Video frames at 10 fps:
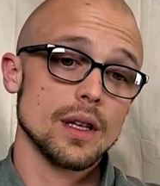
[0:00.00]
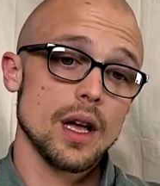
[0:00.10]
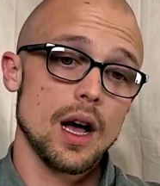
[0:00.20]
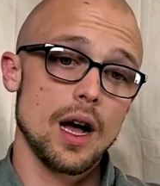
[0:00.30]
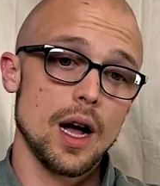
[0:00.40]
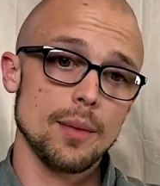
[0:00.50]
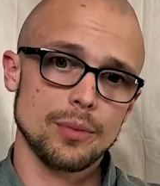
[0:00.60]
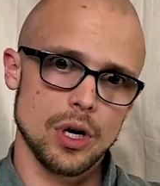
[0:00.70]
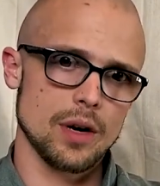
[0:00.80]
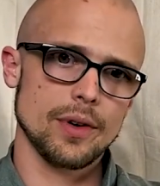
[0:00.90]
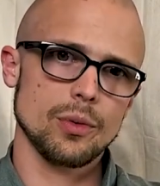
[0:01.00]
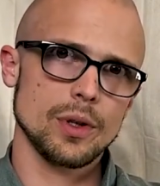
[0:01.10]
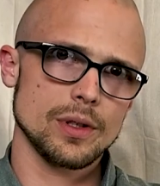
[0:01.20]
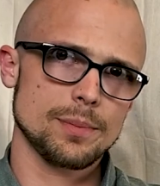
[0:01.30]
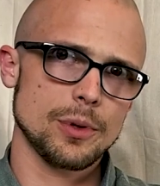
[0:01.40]
that. Carving
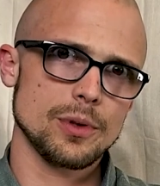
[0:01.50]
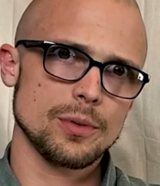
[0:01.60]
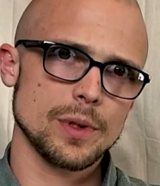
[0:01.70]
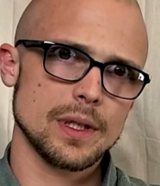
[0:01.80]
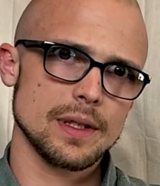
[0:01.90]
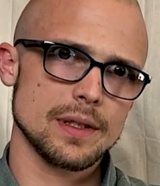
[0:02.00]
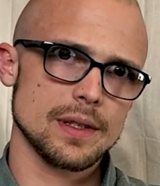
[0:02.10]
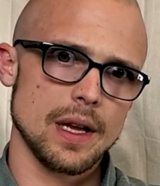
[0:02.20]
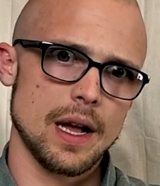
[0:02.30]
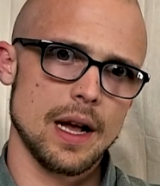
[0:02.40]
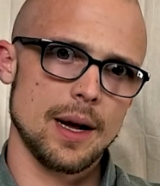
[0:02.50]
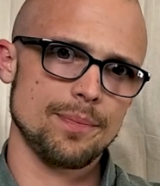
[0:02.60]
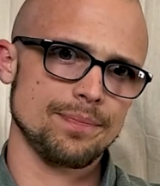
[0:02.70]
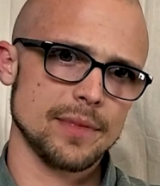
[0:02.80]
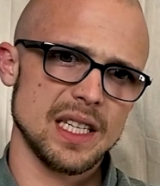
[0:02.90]
wooden spoons with this
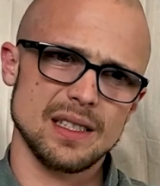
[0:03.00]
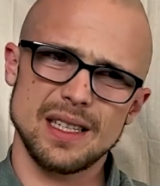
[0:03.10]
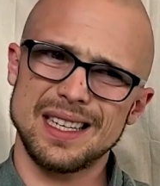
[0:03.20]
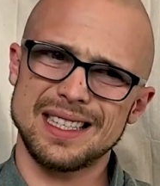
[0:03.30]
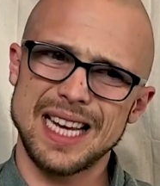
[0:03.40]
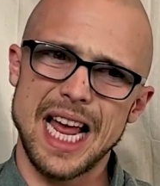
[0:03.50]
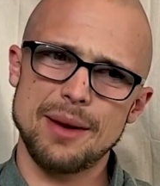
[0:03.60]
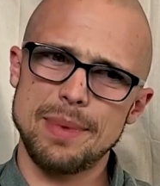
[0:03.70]
is a tad